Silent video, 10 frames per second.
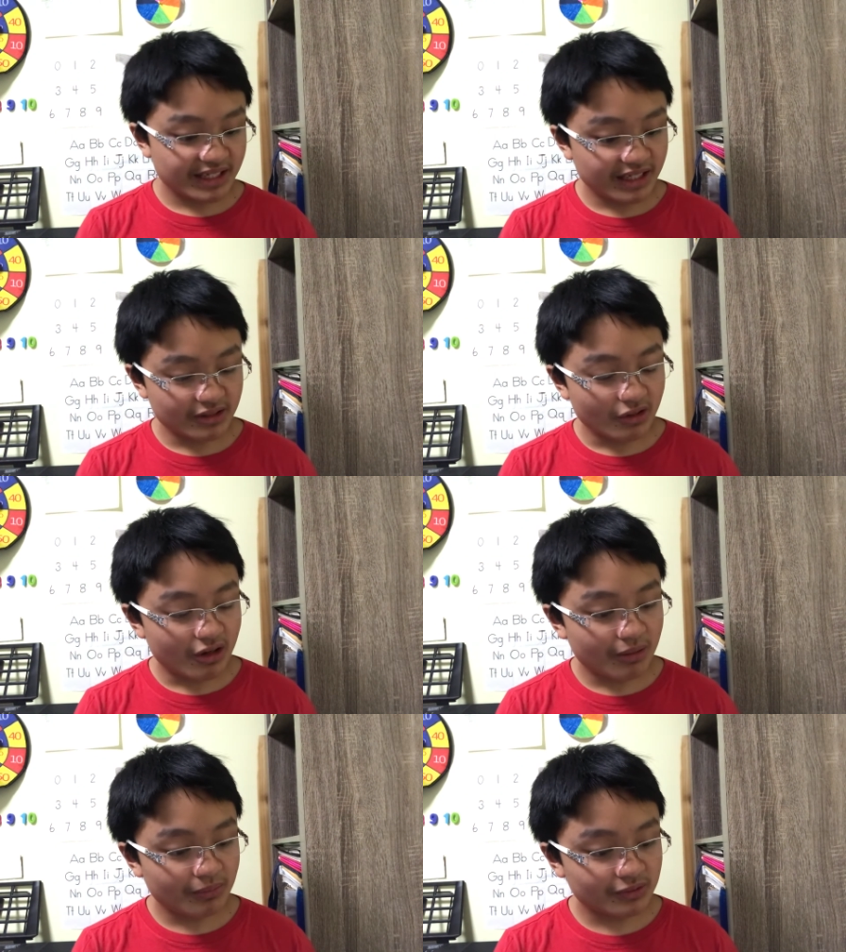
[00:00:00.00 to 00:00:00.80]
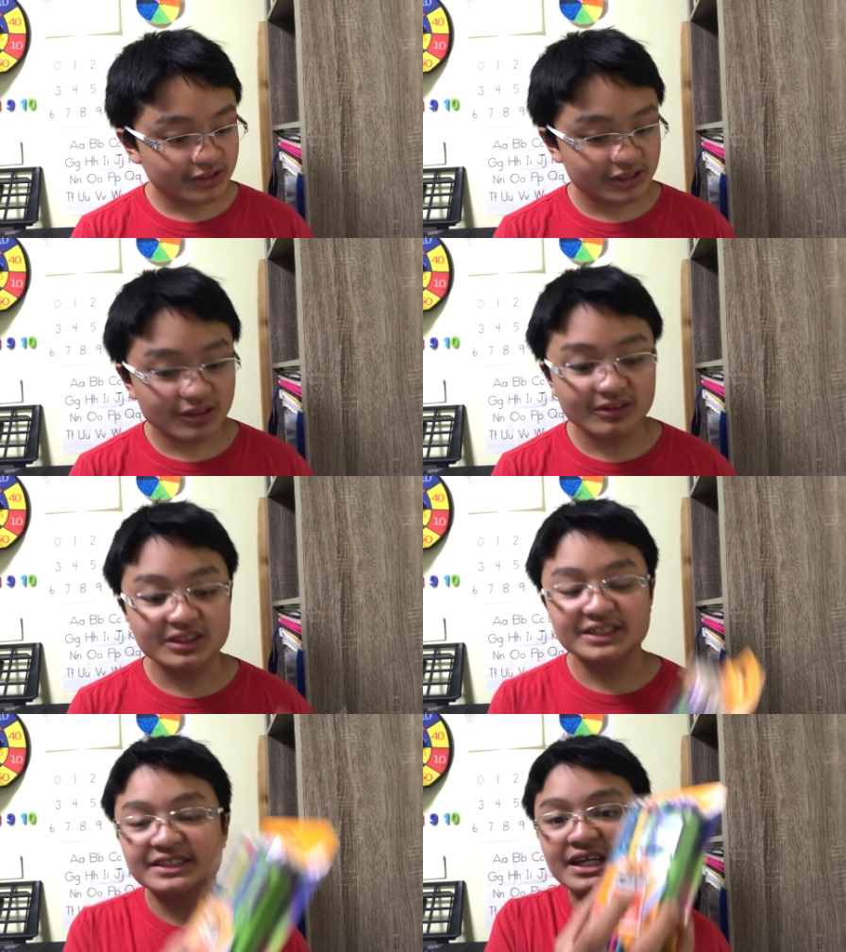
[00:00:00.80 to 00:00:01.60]
it almost looked
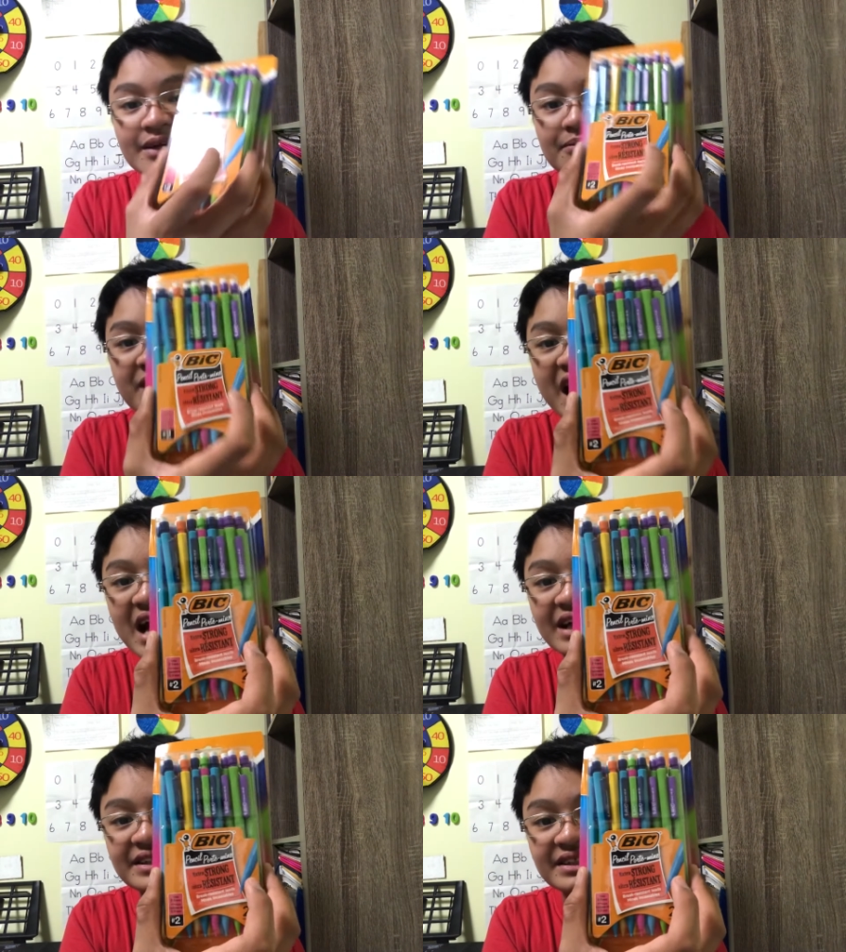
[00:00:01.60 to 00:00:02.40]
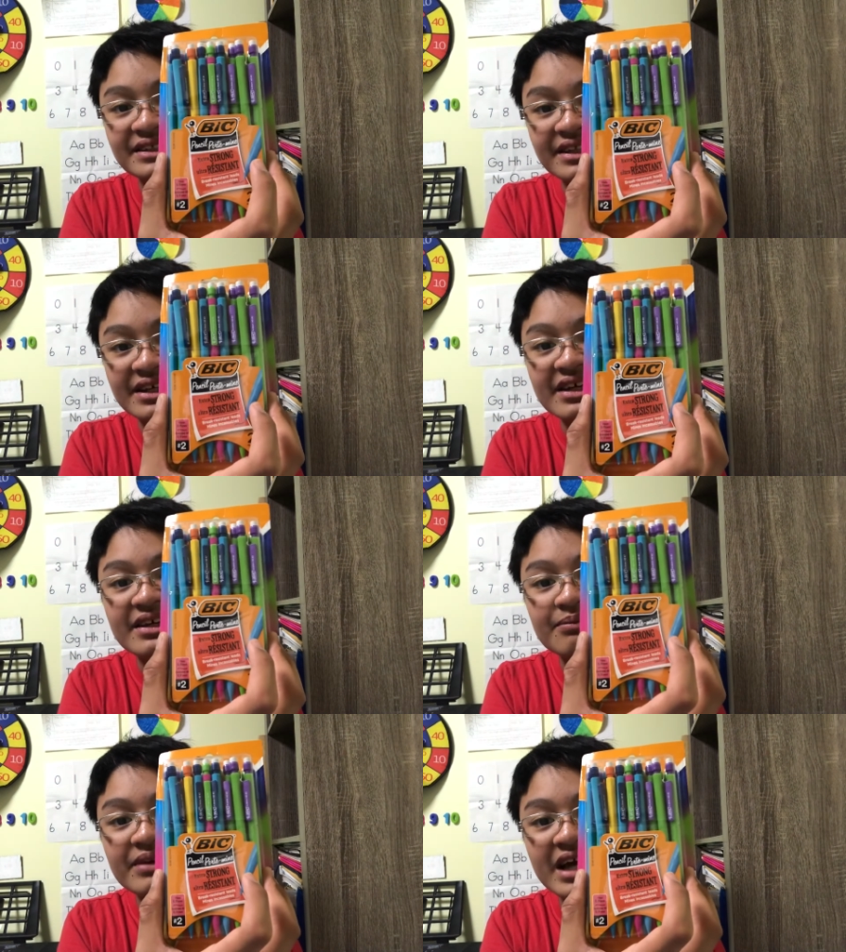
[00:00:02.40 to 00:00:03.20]
the same as
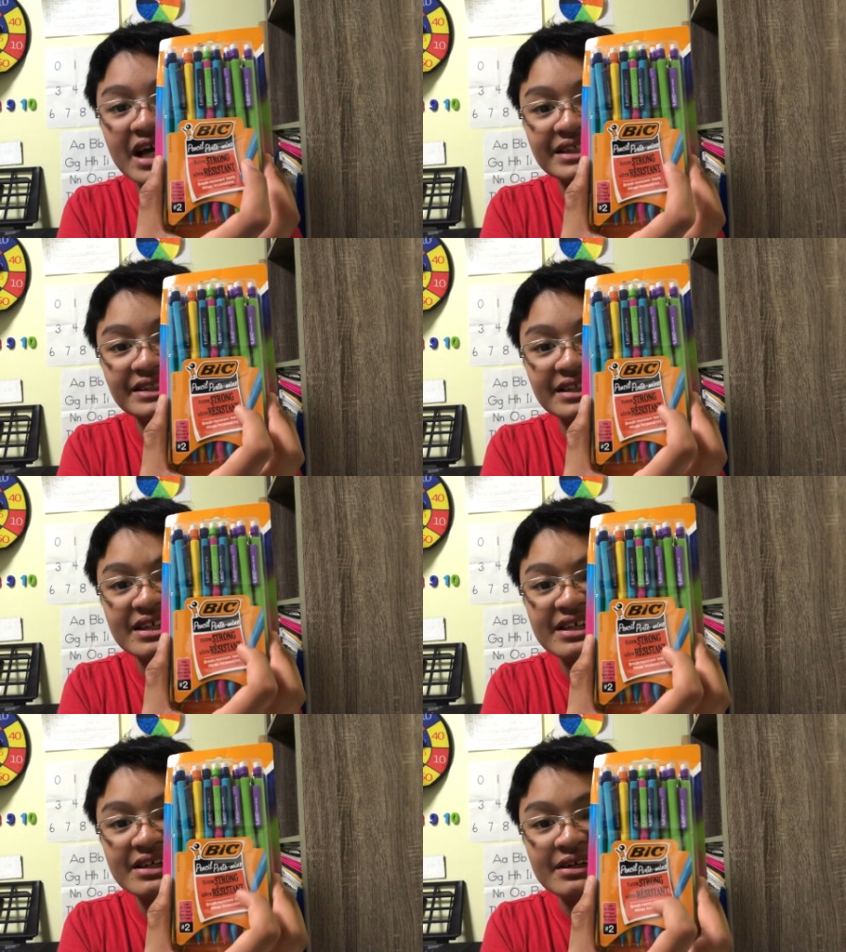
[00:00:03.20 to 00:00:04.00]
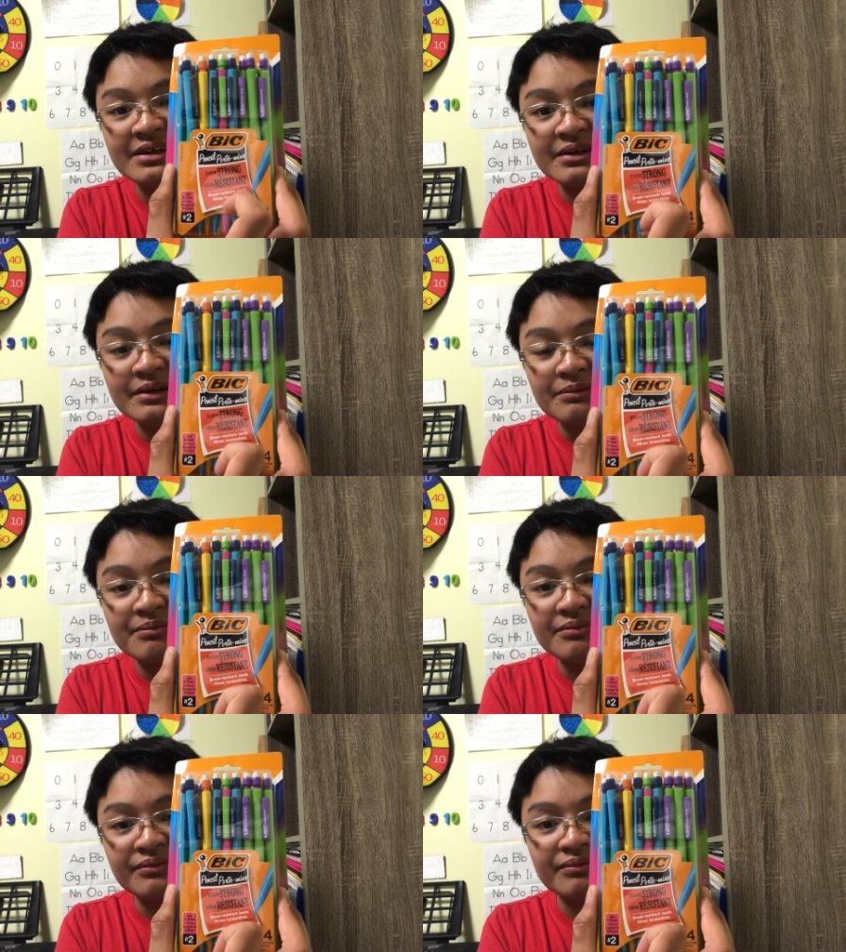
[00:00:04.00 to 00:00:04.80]
the BIC
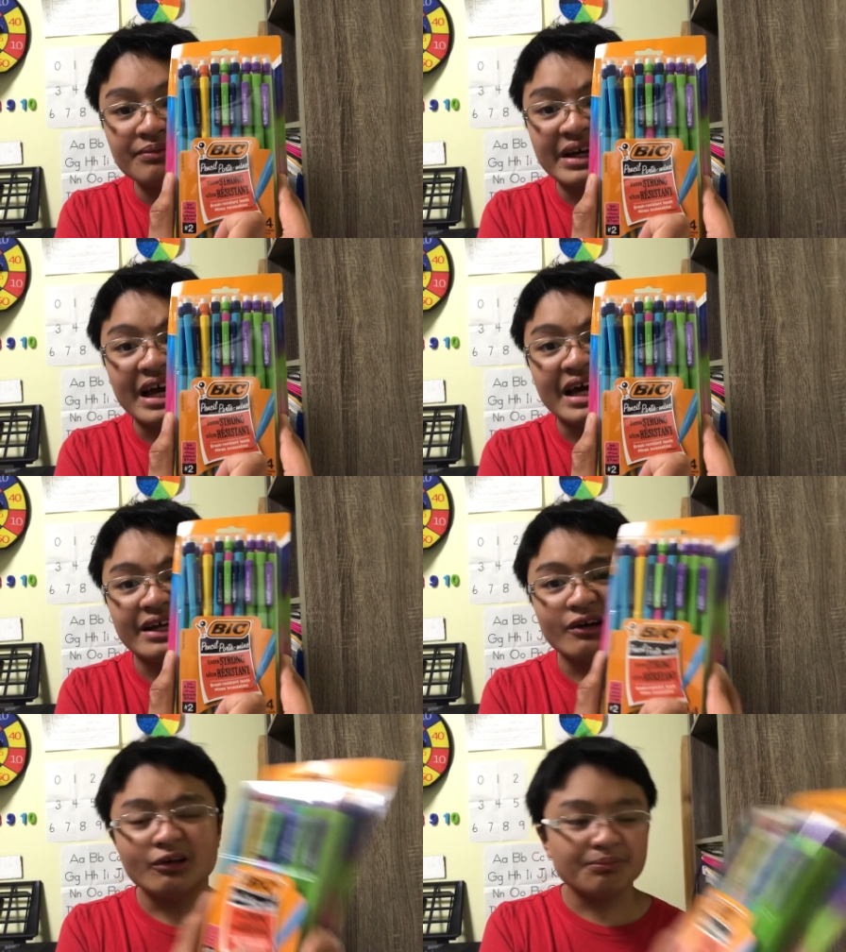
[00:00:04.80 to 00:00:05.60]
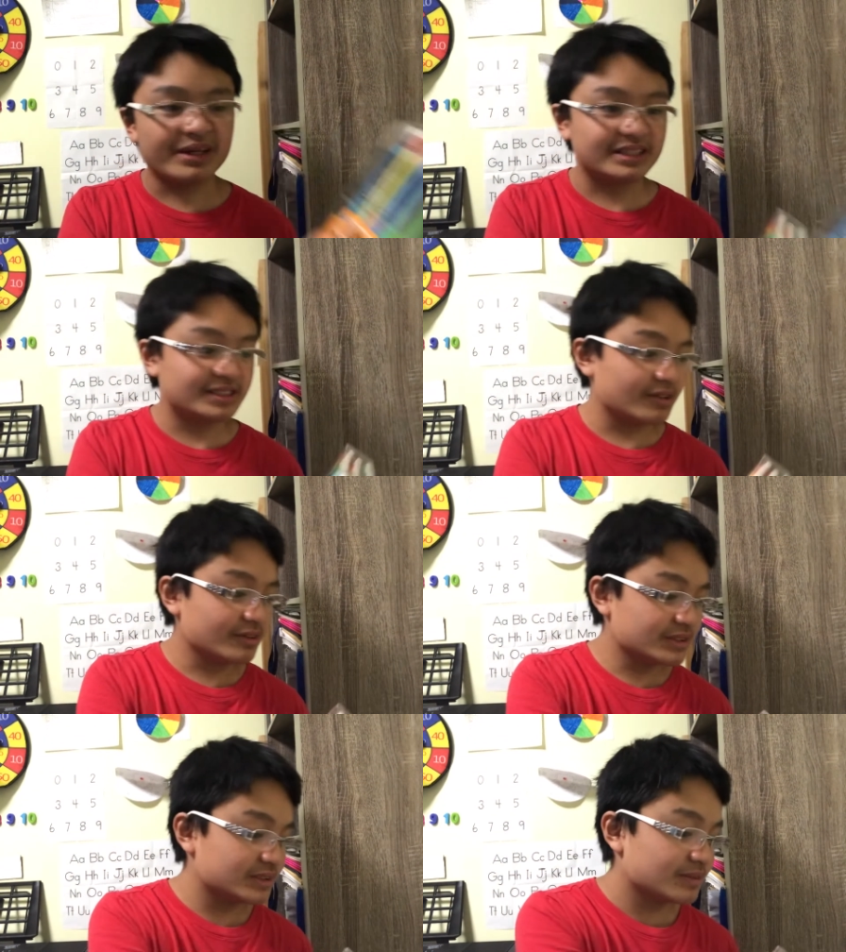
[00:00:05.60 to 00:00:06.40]
mechanical
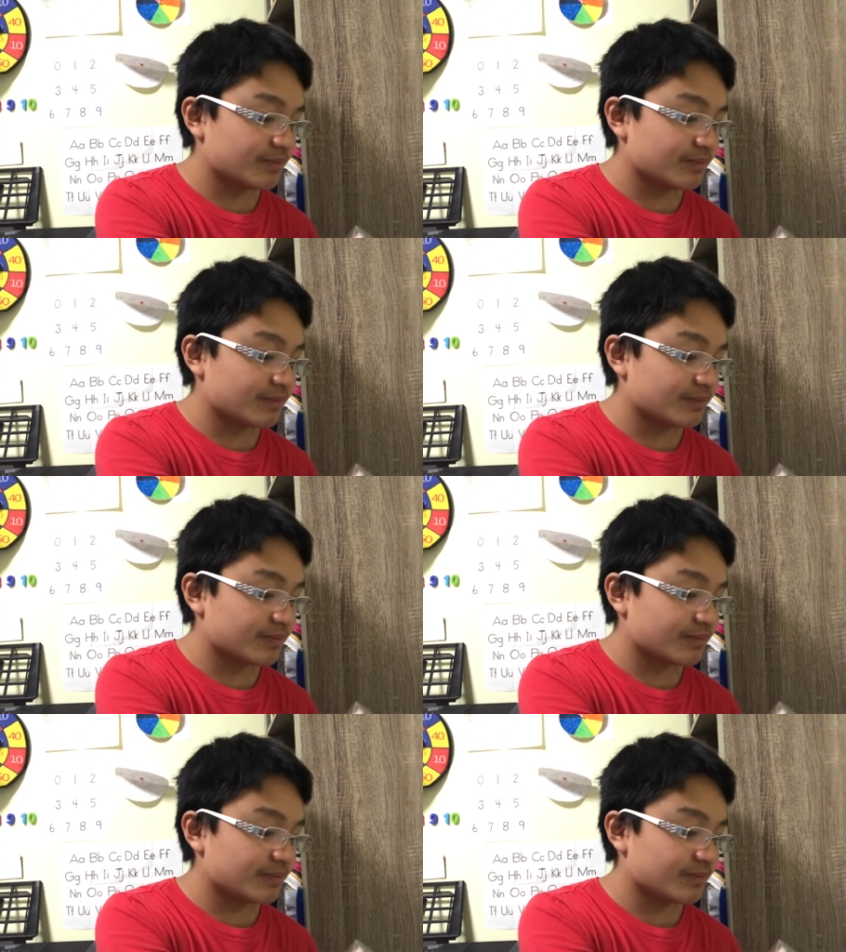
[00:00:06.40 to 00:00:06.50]
pencils